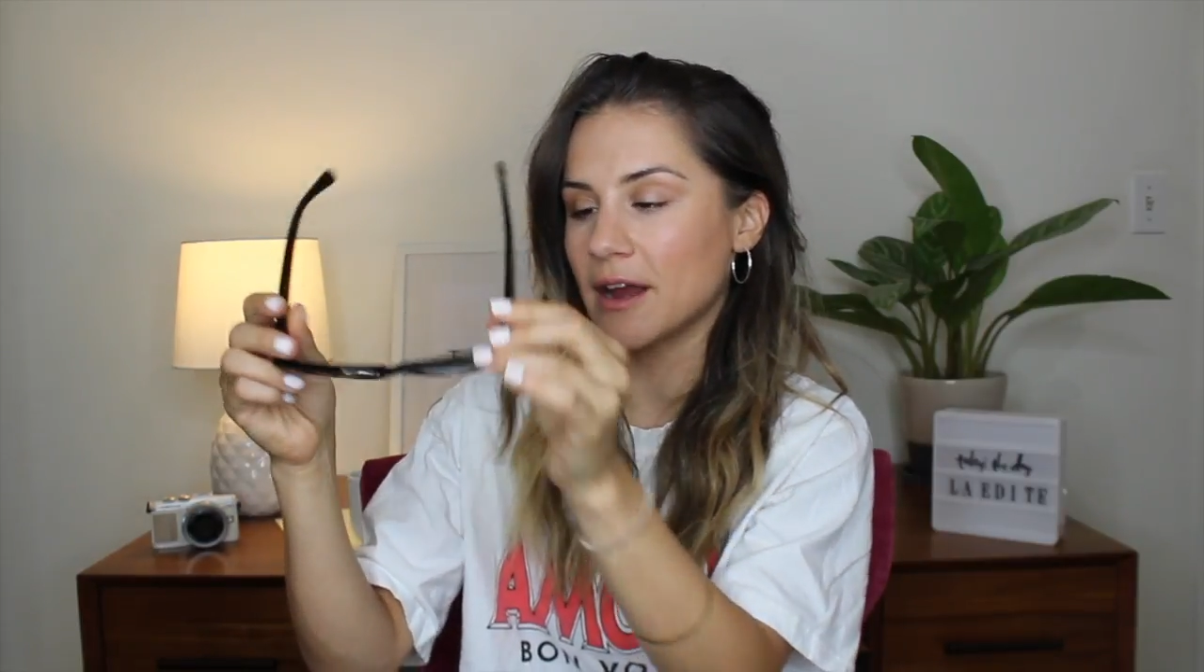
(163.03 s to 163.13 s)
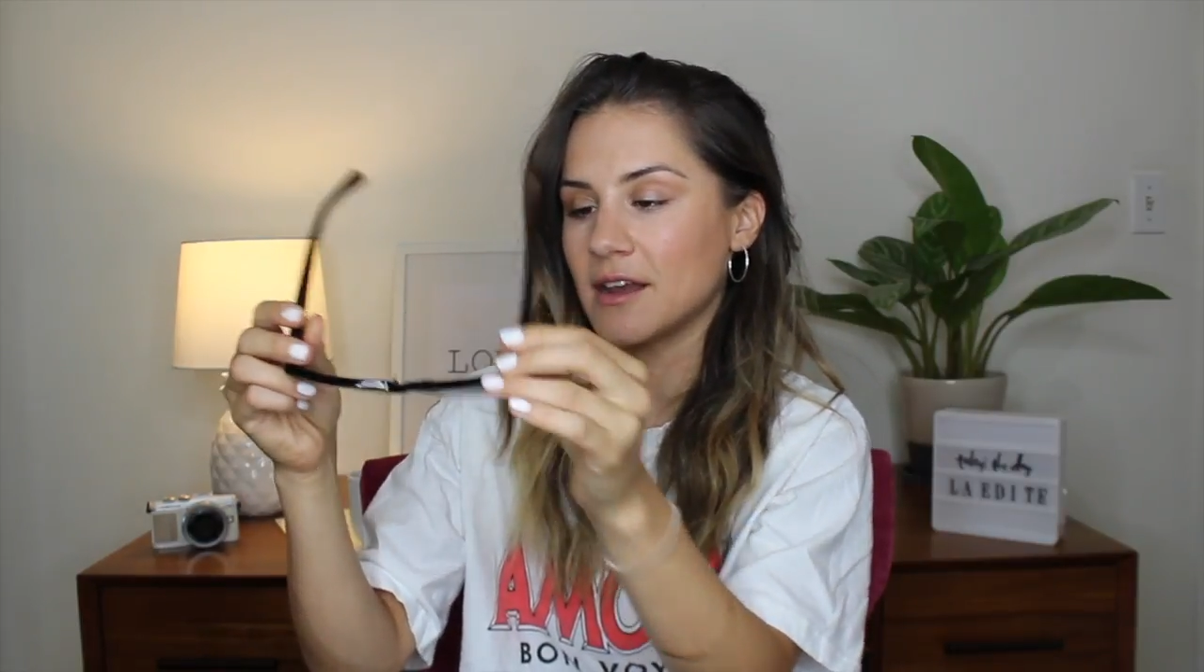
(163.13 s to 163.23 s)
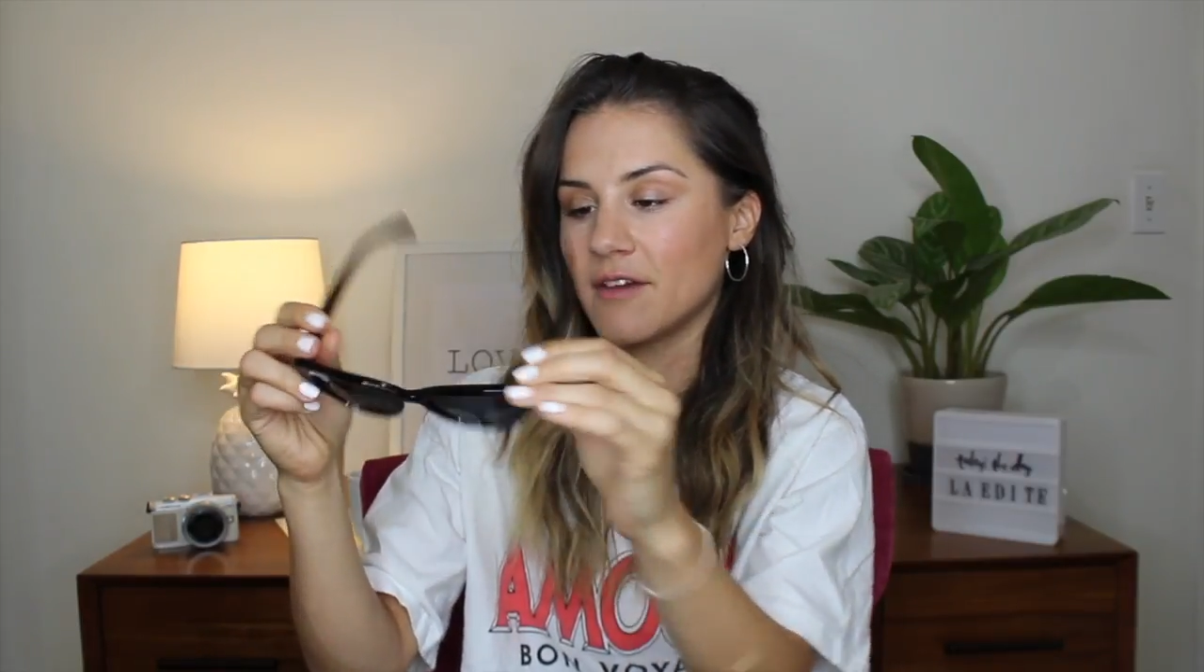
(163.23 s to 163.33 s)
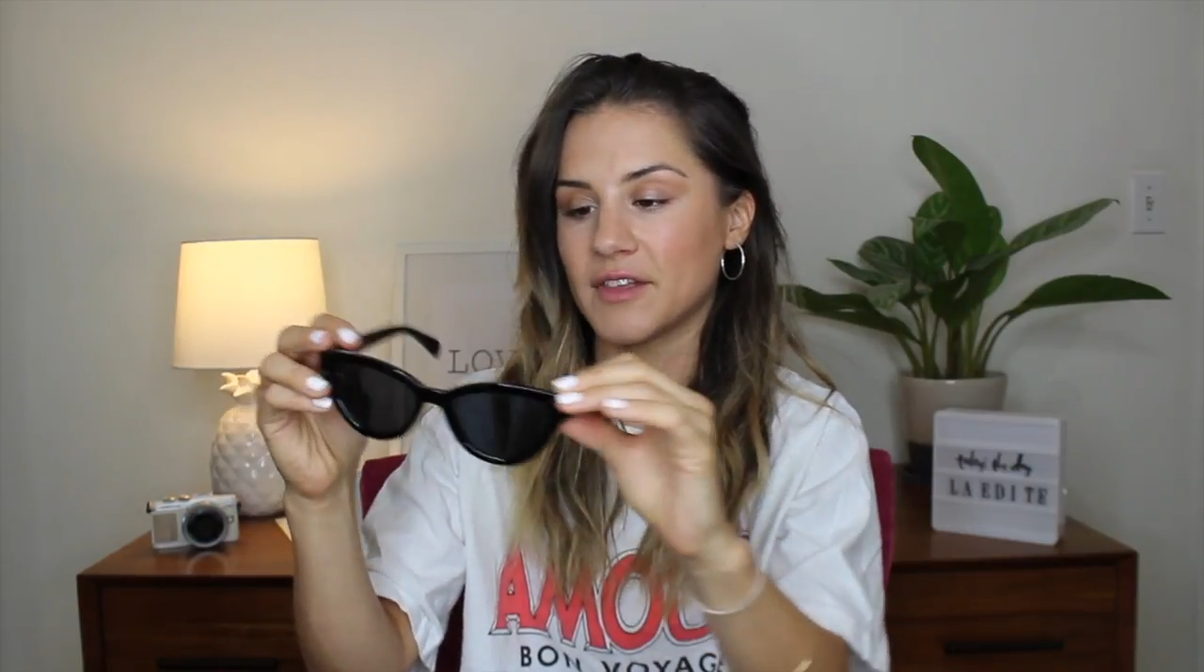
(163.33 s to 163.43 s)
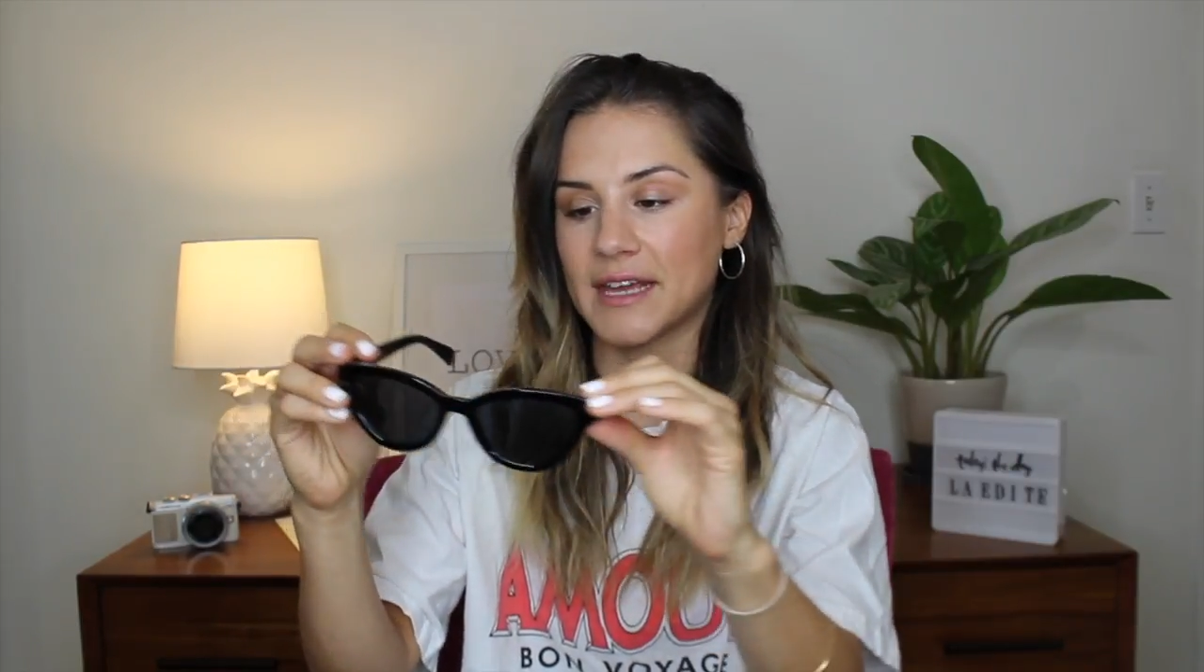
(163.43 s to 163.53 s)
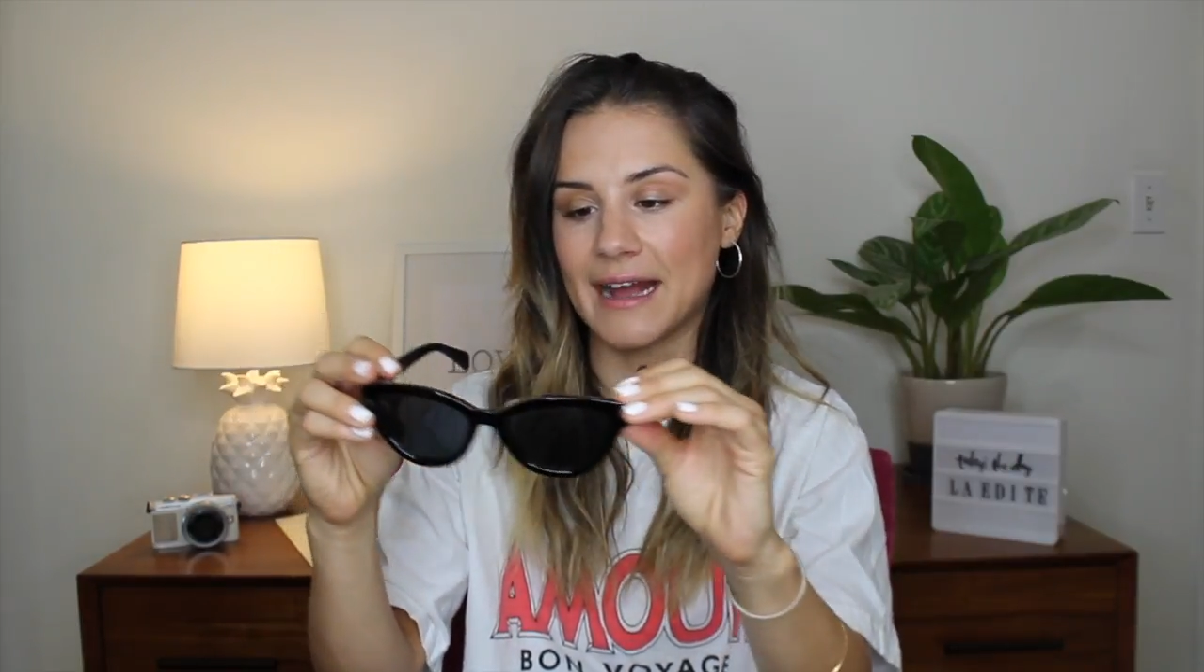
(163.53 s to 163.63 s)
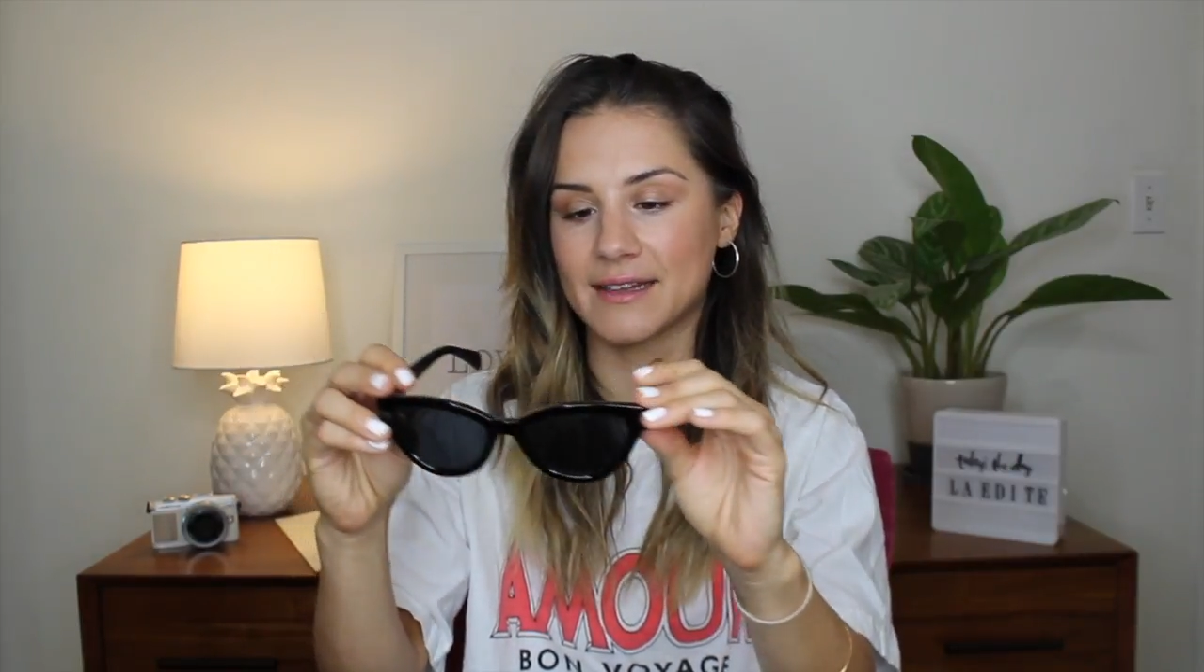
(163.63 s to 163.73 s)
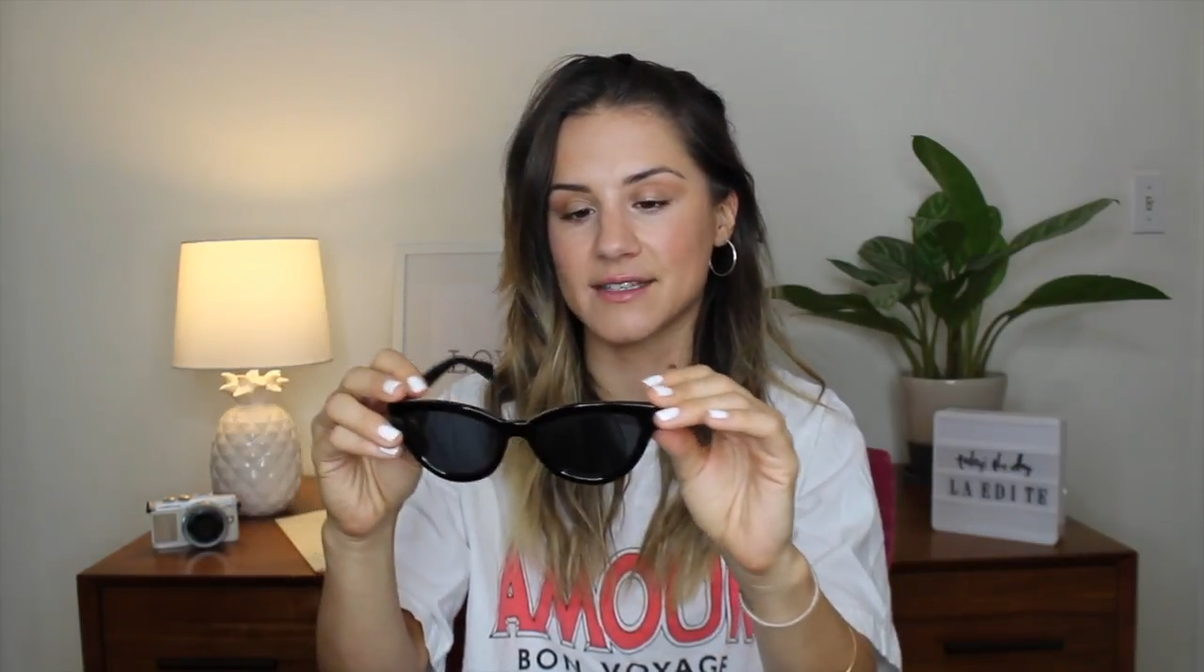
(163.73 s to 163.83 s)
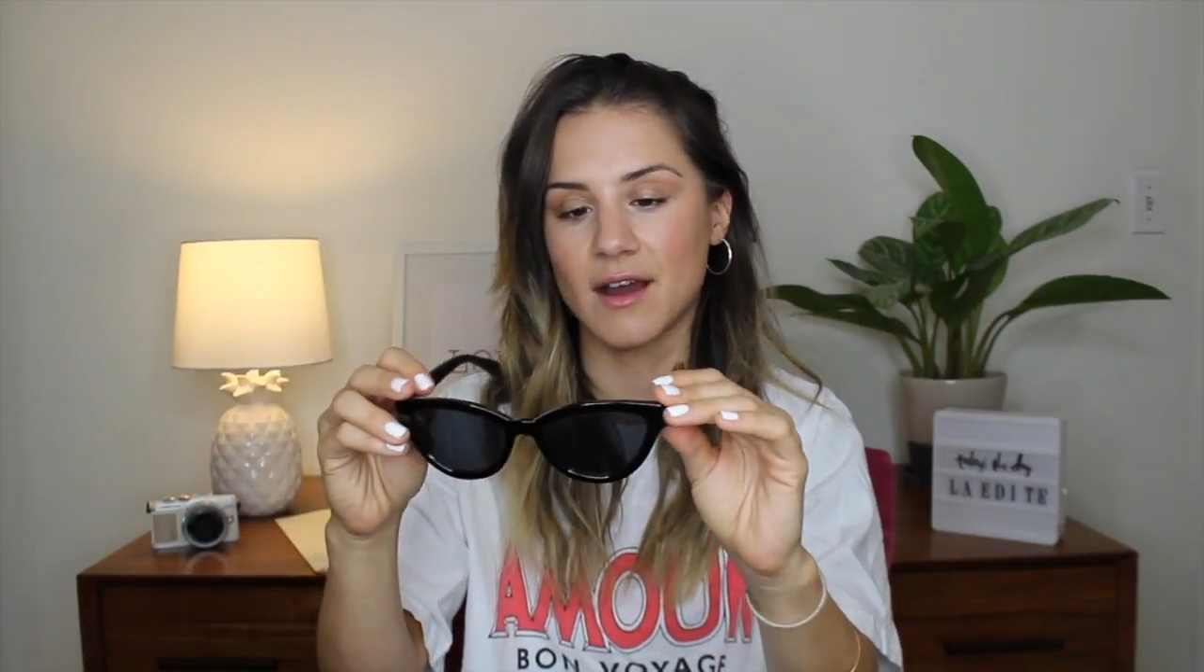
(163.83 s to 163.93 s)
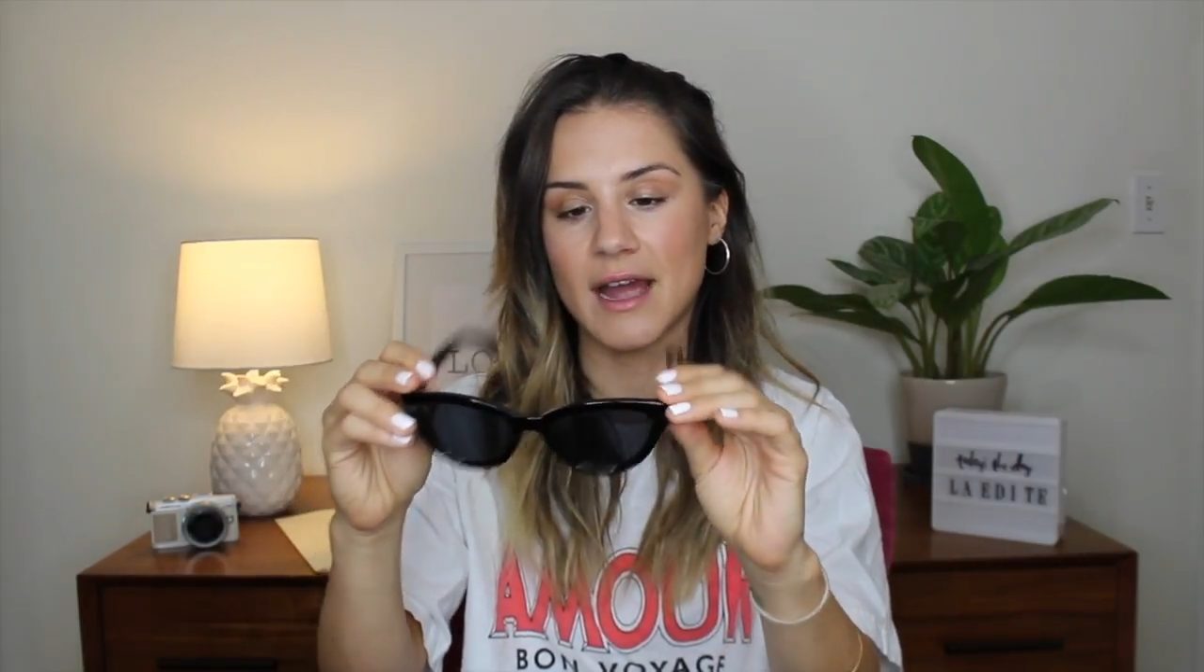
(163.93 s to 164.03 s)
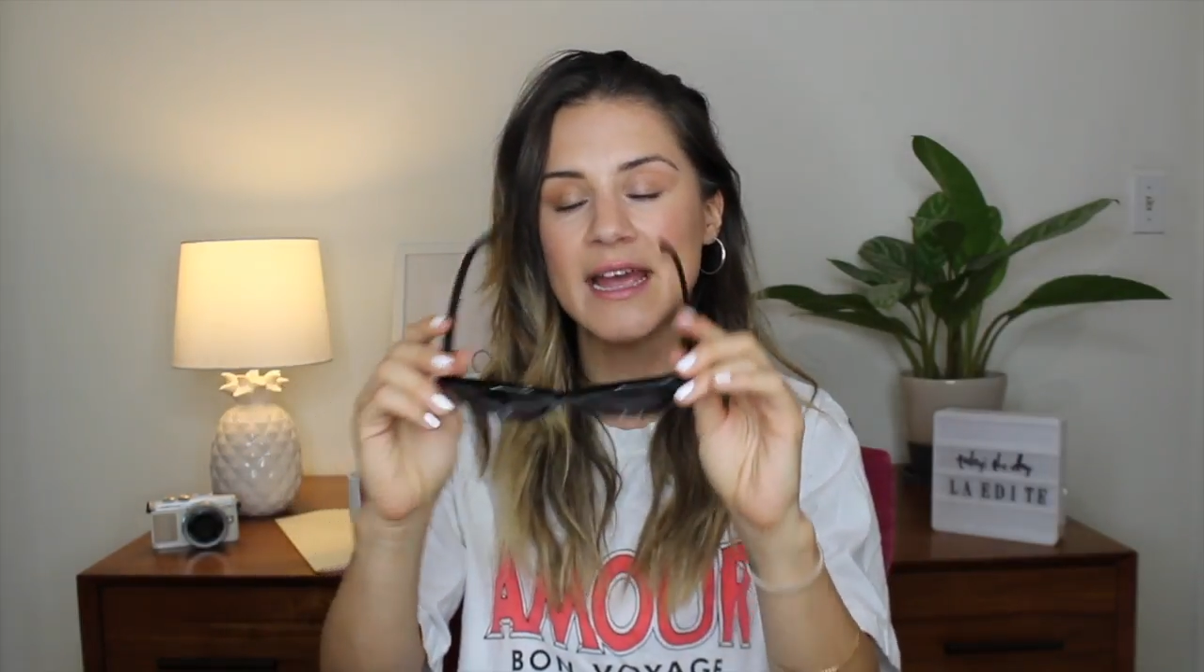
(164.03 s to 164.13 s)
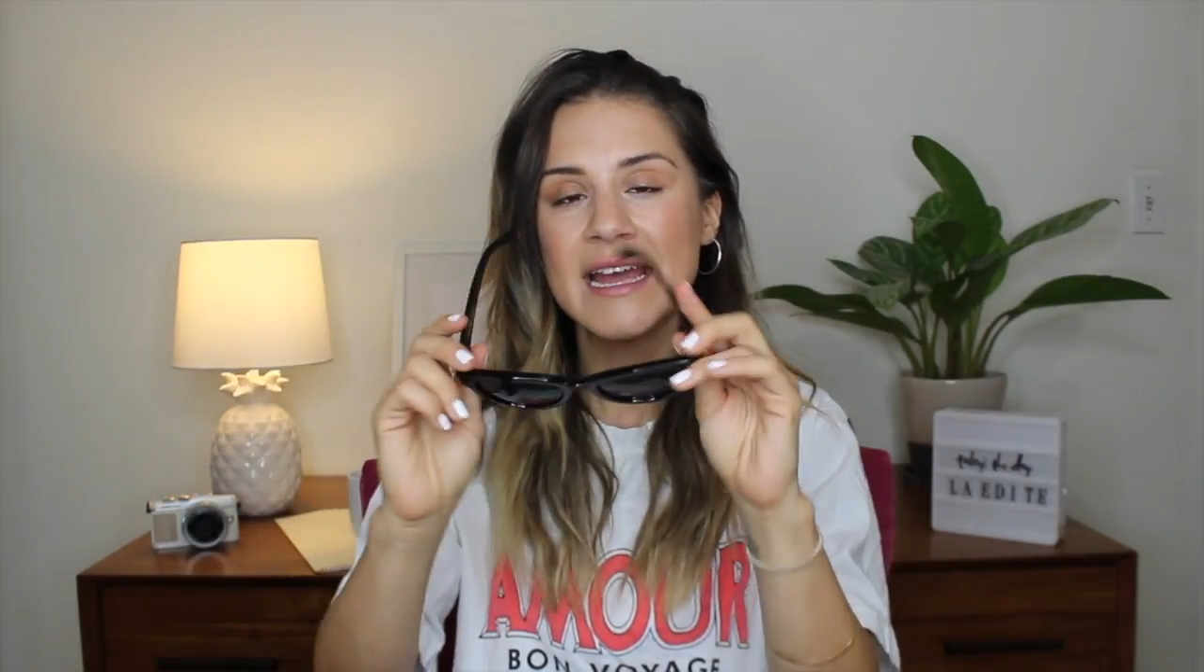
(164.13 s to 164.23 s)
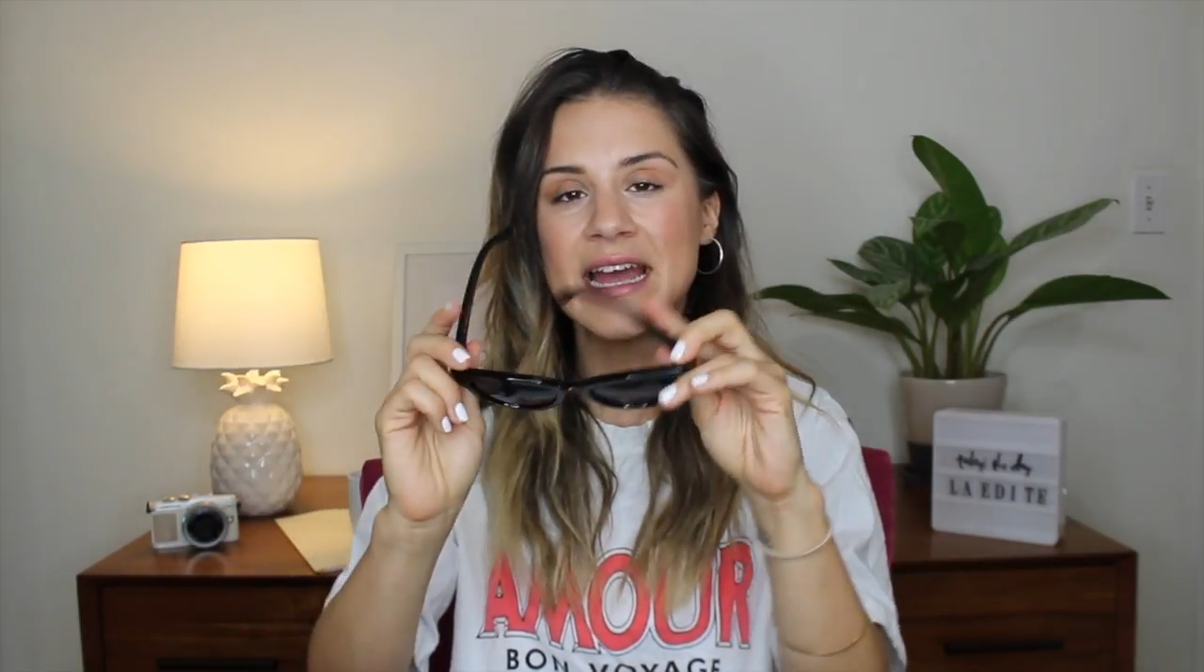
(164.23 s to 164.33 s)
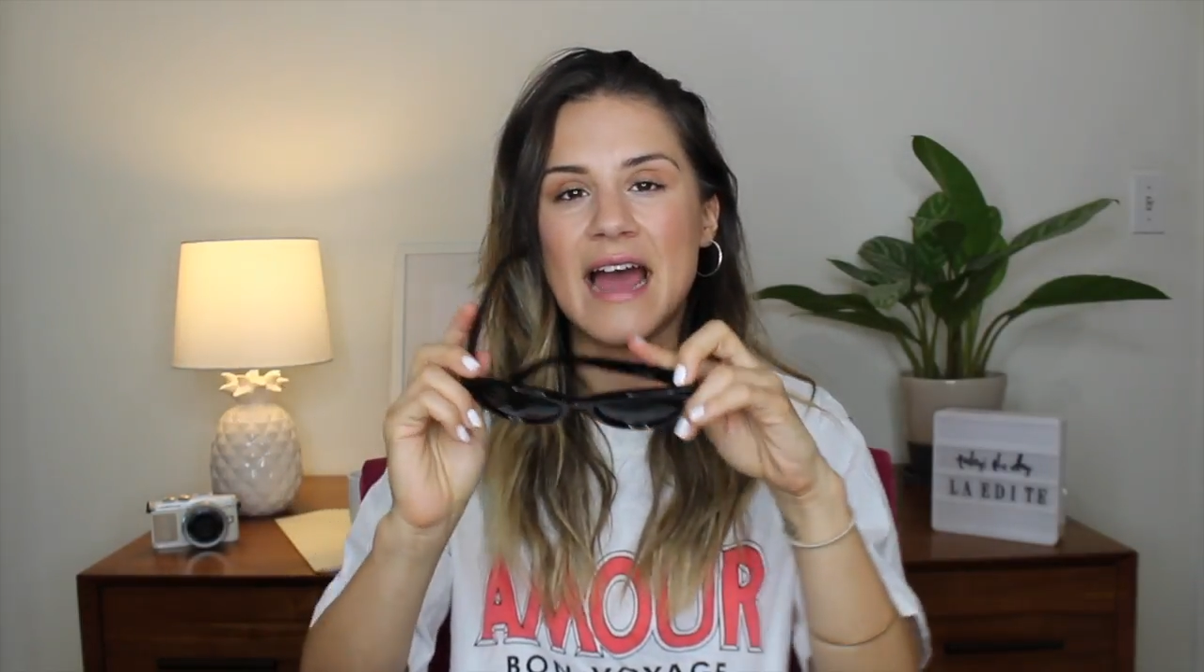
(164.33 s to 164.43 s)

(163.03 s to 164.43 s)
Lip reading: I love the cat eye,